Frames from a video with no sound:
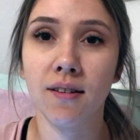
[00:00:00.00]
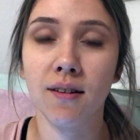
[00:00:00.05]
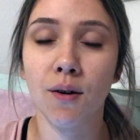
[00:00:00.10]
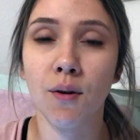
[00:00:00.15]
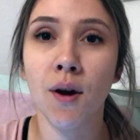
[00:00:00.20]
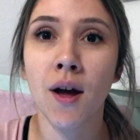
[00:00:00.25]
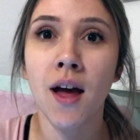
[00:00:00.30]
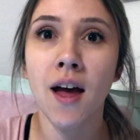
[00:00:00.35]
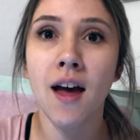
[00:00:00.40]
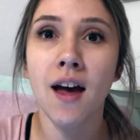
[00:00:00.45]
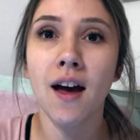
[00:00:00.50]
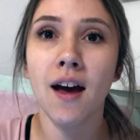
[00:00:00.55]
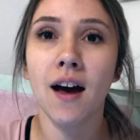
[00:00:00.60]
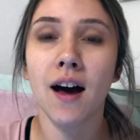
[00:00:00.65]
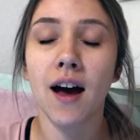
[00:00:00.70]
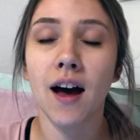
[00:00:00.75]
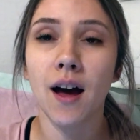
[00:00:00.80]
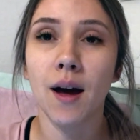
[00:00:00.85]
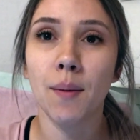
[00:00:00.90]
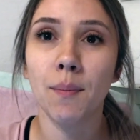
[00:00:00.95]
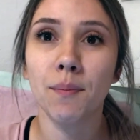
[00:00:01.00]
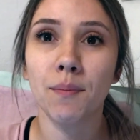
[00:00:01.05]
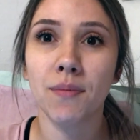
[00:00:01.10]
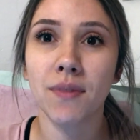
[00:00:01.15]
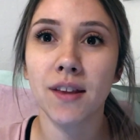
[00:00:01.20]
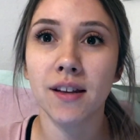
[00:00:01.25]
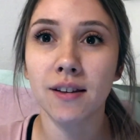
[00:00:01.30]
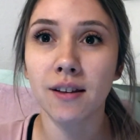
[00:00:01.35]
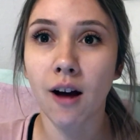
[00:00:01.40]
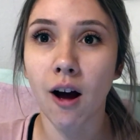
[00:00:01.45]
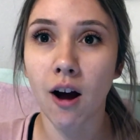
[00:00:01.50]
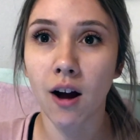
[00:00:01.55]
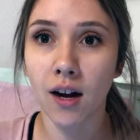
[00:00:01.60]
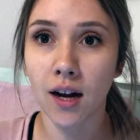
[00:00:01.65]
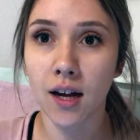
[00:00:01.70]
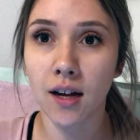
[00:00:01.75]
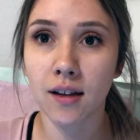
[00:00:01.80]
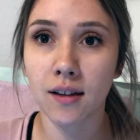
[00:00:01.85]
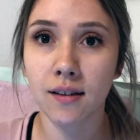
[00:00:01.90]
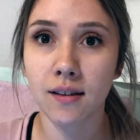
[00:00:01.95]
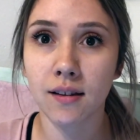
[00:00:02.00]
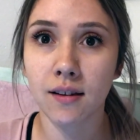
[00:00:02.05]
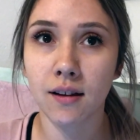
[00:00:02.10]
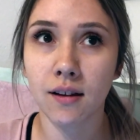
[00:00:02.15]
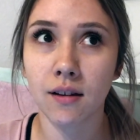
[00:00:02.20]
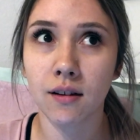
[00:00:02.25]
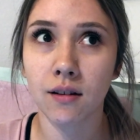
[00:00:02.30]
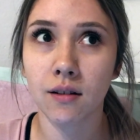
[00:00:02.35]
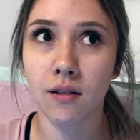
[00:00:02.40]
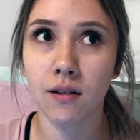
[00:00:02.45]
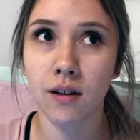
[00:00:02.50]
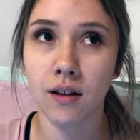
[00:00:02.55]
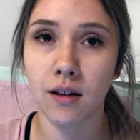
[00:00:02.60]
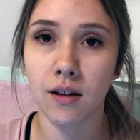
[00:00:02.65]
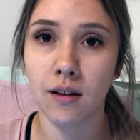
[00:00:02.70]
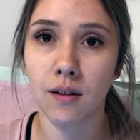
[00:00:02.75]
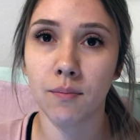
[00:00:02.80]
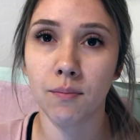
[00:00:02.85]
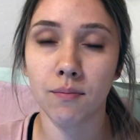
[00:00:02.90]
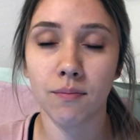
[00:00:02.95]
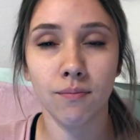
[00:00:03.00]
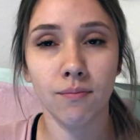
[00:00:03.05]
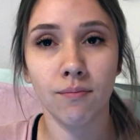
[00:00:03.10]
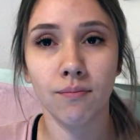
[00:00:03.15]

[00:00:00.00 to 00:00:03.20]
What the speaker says: So this August, in